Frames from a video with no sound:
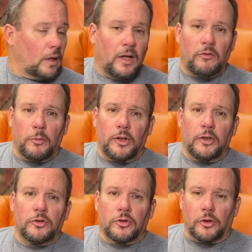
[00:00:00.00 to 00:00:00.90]
Hey everybody,
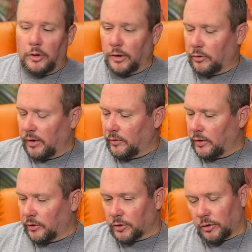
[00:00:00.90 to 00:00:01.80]
it's Charlie Craven
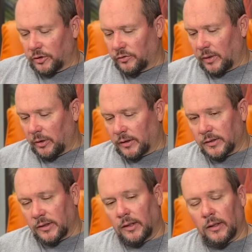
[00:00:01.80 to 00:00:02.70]
here at Charlie
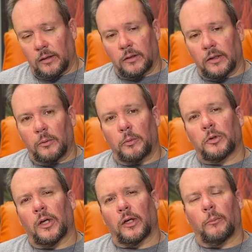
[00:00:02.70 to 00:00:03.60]
Slybox, and today we were
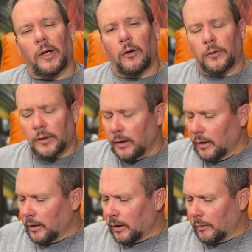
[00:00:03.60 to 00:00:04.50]
talking about
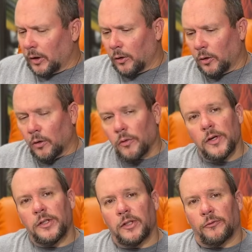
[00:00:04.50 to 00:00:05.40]
all the
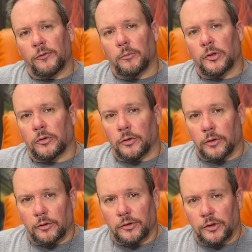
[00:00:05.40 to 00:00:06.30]
different
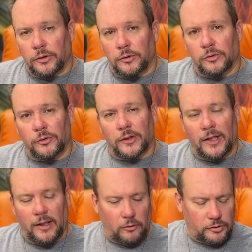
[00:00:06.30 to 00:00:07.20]
materials to use for
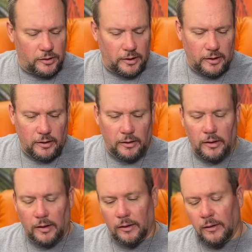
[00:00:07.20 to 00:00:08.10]
tails. And
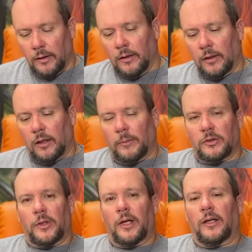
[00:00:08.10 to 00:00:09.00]

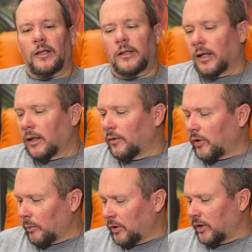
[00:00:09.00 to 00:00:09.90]
as we got into that, I've
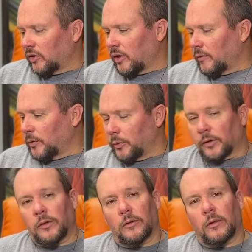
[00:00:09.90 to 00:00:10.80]
got my desk covered with